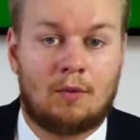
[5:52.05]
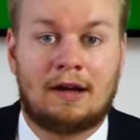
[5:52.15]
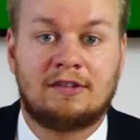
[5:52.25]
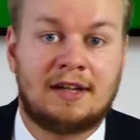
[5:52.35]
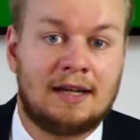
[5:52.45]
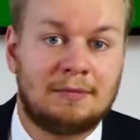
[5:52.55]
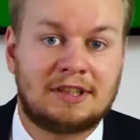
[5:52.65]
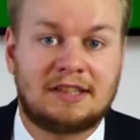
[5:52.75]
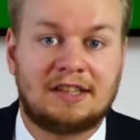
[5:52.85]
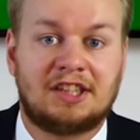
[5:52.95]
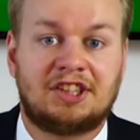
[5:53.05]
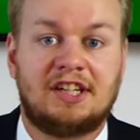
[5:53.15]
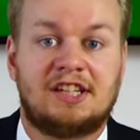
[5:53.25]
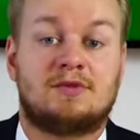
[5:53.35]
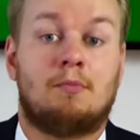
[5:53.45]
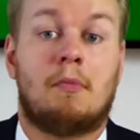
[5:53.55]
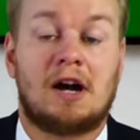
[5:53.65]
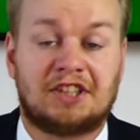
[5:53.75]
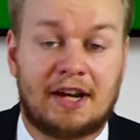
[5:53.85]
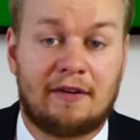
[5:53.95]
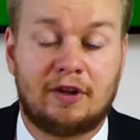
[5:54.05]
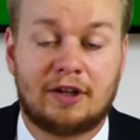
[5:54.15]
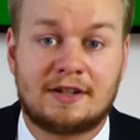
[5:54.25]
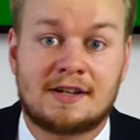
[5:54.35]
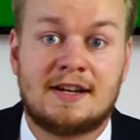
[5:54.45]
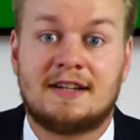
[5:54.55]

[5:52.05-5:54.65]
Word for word: while the limited edition is much heavier,